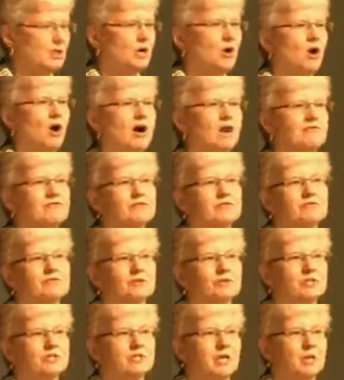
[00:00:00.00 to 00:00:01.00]
Often,
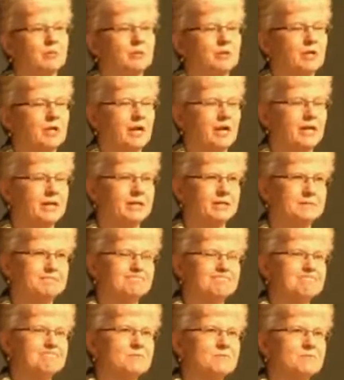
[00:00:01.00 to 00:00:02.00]
for example,
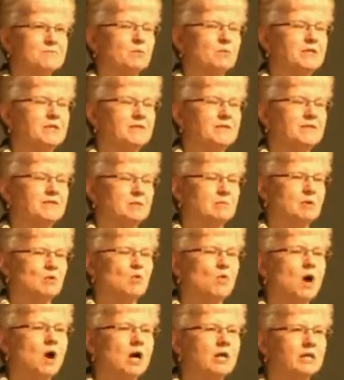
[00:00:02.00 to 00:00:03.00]
when we did this in
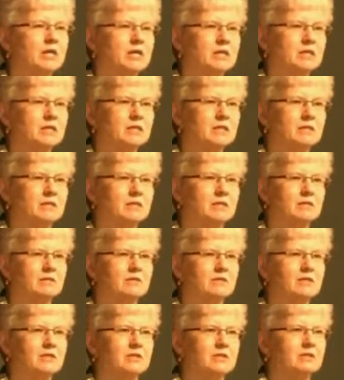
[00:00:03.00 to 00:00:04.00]
Milwaukee,
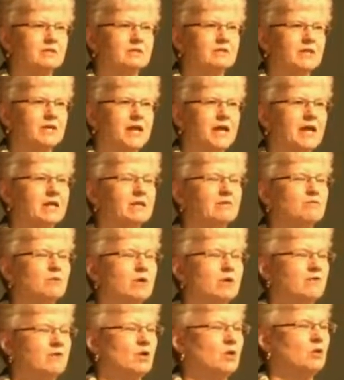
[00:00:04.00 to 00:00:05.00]
the head of
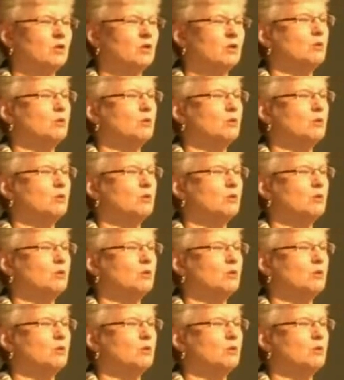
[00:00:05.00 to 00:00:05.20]
one of our local